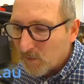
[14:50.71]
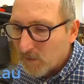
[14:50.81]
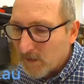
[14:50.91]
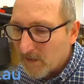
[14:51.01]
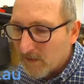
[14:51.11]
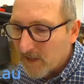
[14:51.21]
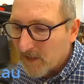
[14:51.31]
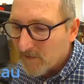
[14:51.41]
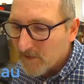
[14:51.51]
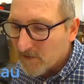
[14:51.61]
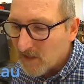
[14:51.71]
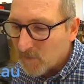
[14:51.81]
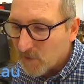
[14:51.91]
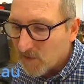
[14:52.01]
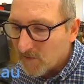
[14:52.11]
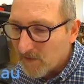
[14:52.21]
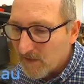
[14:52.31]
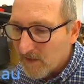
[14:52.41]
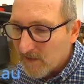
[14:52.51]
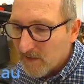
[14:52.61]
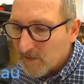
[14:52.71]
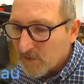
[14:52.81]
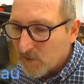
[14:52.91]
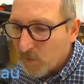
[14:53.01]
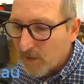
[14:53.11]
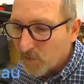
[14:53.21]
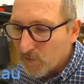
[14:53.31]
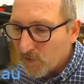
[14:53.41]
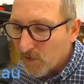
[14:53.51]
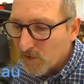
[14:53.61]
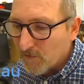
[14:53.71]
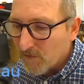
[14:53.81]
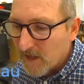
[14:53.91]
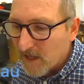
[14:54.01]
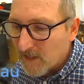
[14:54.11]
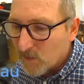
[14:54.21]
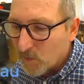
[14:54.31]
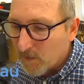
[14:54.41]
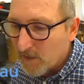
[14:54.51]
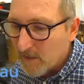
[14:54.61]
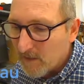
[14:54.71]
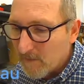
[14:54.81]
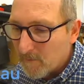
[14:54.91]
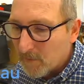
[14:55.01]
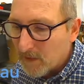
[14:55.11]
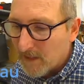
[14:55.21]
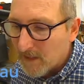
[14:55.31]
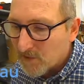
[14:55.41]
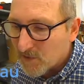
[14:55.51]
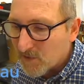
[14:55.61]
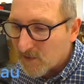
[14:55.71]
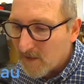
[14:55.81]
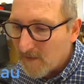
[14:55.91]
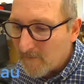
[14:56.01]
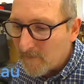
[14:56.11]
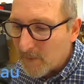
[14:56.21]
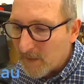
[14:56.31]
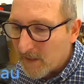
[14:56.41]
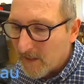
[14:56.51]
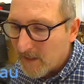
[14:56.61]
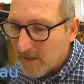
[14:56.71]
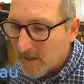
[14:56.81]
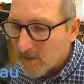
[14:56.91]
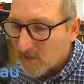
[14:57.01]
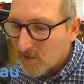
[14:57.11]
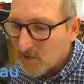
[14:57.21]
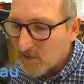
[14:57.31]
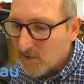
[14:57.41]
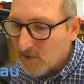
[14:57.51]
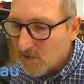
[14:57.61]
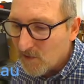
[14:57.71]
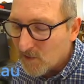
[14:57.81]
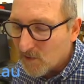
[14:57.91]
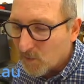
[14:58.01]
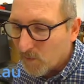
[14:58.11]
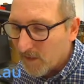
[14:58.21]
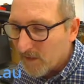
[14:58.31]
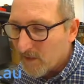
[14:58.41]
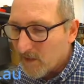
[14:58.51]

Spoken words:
We have to have the sum of the square root of R squared plus XC squared.